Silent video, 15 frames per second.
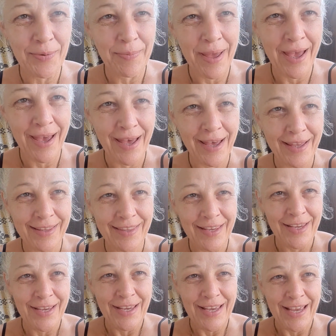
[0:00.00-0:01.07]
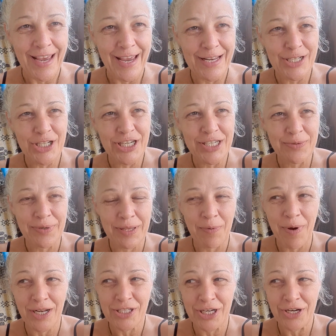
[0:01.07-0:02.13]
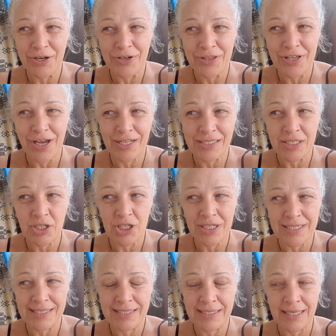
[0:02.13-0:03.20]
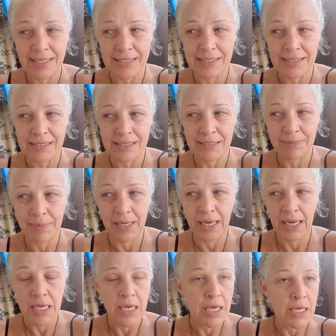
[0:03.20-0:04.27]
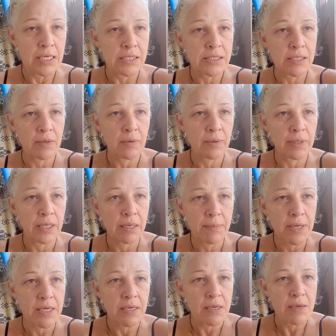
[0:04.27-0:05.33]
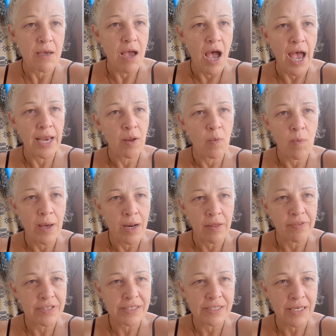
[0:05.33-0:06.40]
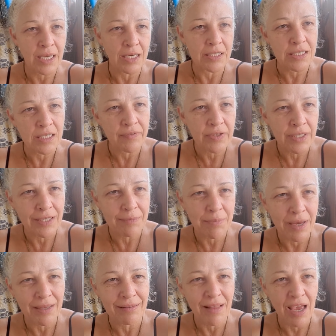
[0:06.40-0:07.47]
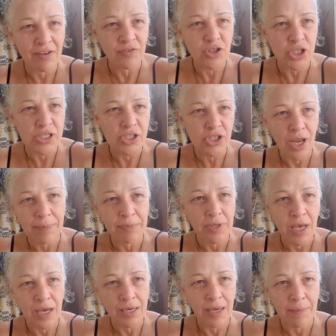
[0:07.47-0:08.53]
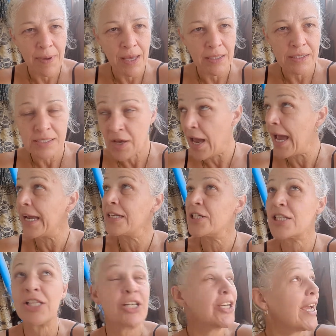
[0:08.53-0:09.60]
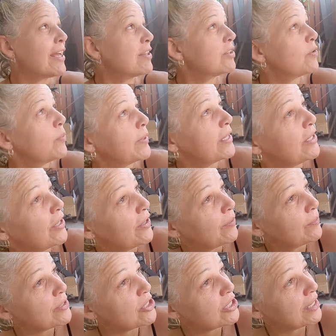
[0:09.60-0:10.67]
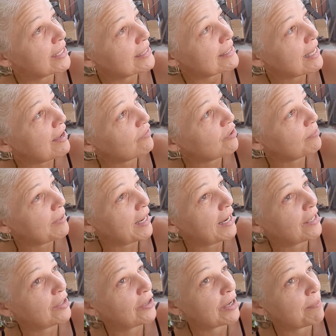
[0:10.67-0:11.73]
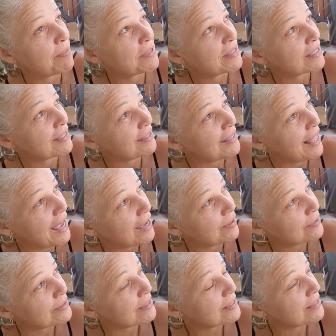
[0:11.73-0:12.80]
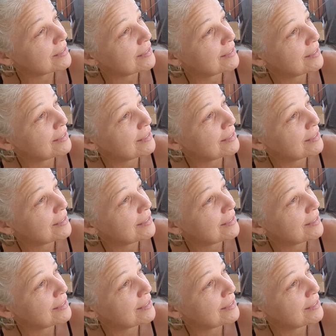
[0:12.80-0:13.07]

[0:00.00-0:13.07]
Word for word: path, and she's really watching her thoughts, and she says to me, "So, Ima." I don't want all this negativity in my life. Just stop talking about it. So I just look out the window when she gets after me. I look up at the clouds.